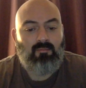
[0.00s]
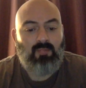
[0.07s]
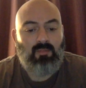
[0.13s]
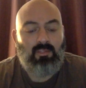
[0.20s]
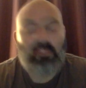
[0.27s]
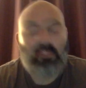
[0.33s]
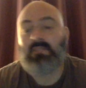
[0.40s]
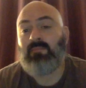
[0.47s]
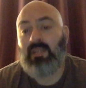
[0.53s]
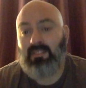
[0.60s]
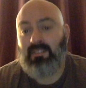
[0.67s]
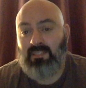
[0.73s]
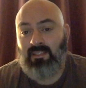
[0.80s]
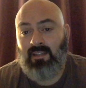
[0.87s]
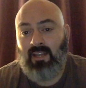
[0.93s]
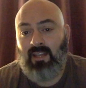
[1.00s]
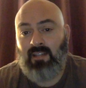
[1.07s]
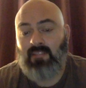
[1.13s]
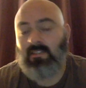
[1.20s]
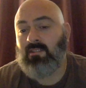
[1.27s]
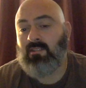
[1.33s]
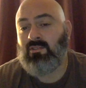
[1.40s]
which is amazing, and
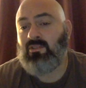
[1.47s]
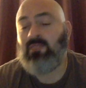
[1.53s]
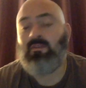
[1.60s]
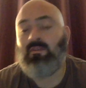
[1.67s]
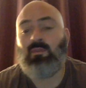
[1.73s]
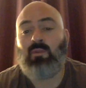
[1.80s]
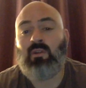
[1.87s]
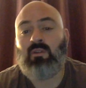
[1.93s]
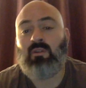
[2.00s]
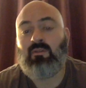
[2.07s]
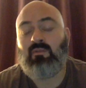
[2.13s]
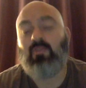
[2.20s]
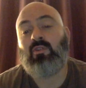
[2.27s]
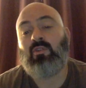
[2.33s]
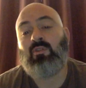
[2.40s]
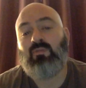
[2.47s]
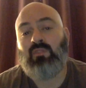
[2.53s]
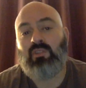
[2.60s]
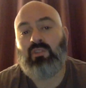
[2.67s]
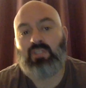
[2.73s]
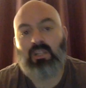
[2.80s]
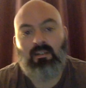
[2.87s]
it's going to serve you well for your
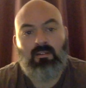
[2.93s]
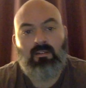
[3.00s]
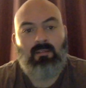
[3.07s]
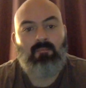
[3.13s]
future.